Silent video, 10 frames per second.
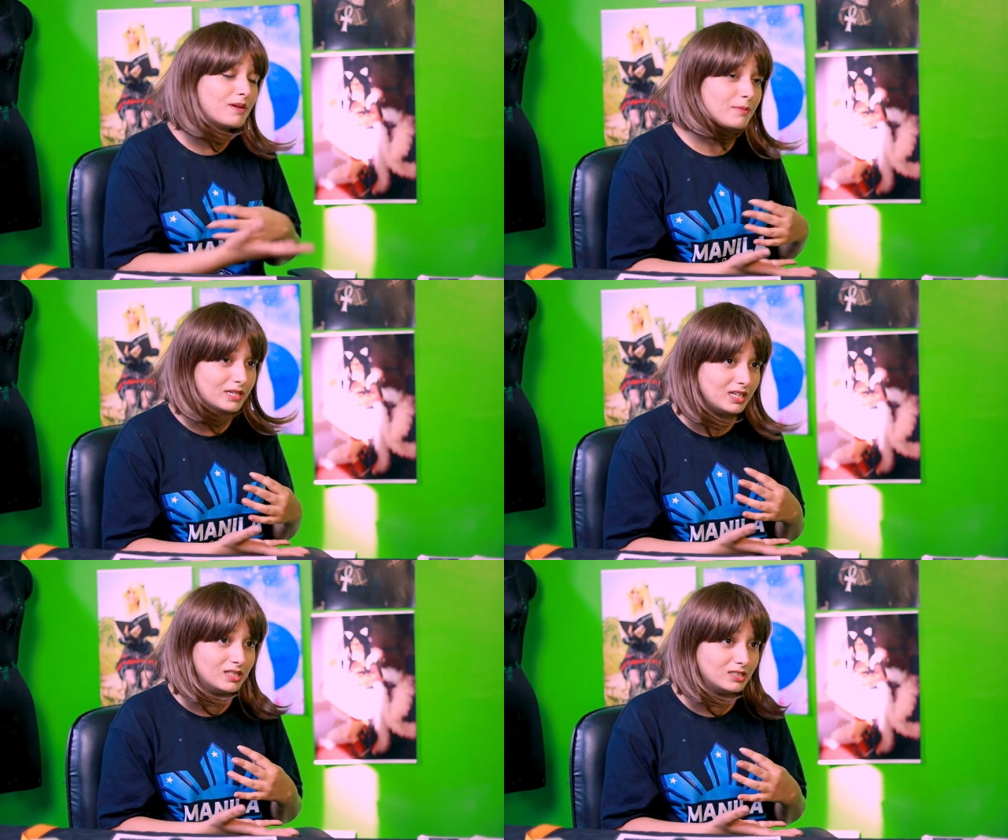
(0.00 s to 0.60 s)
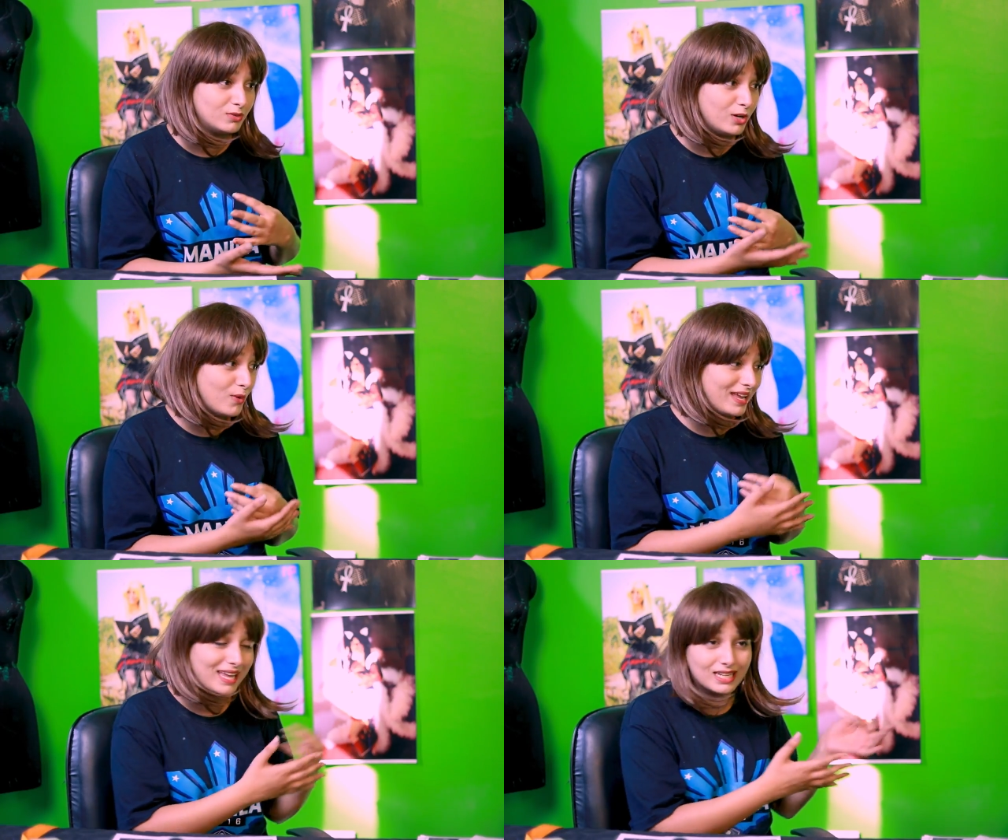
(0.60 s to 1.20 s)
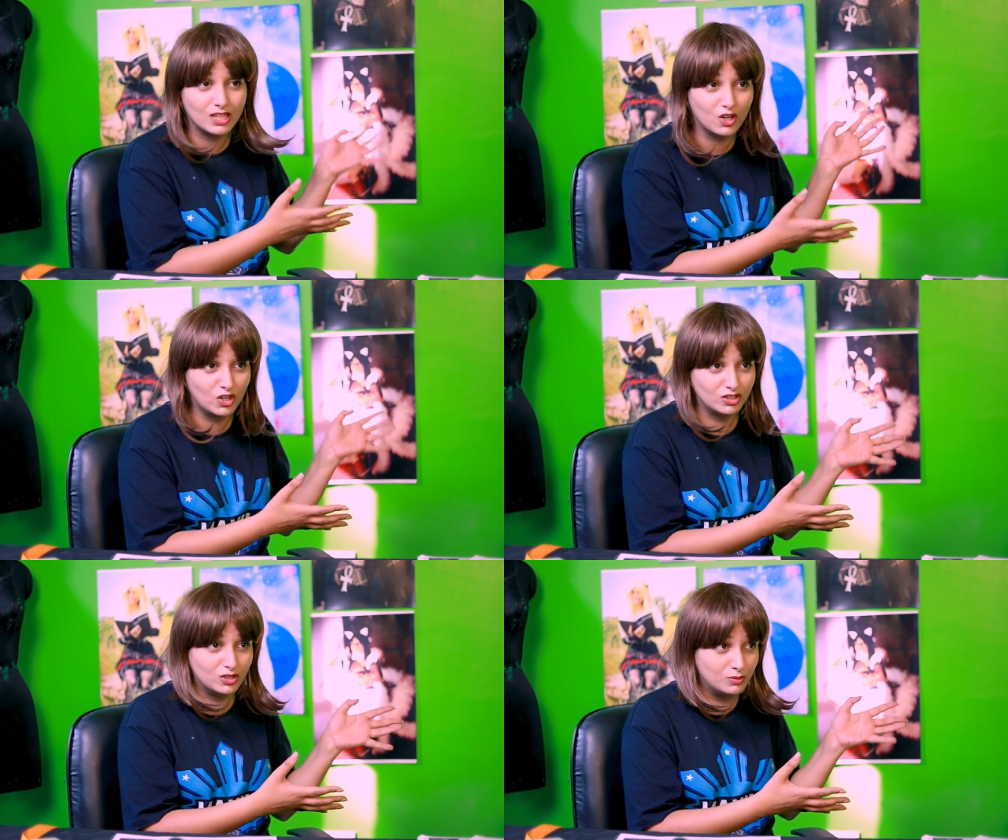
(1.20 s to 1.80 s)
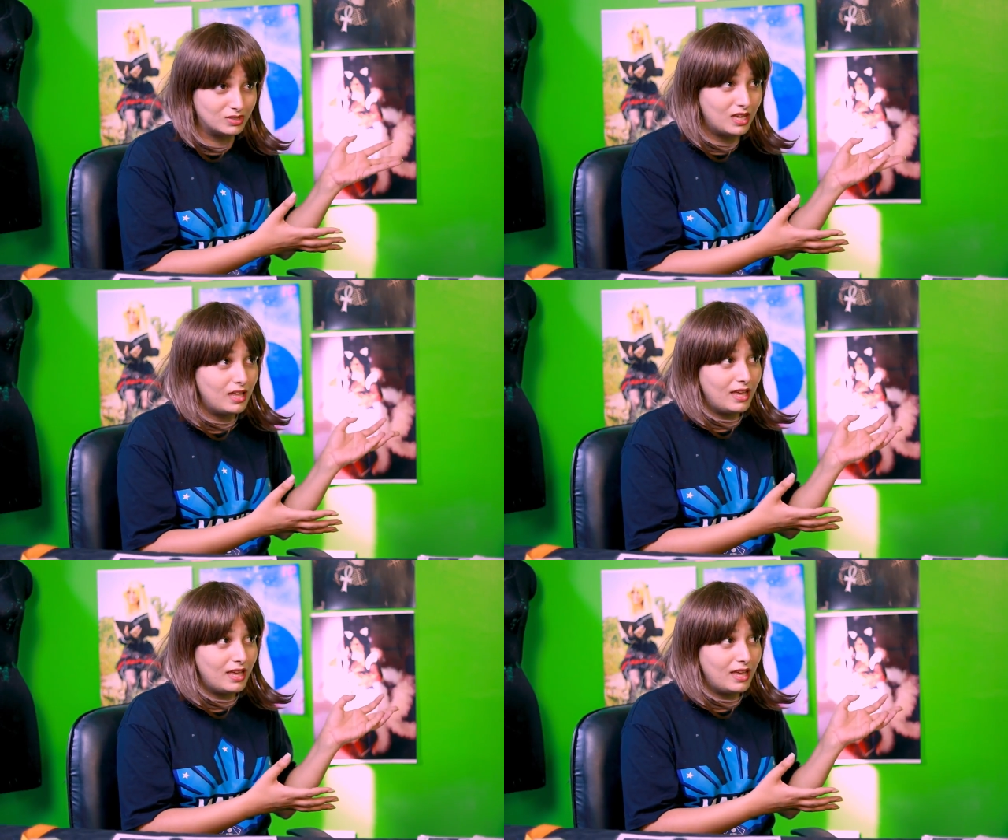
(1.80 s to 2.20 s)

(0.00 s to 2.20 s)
my materials? Where do I get the costumes?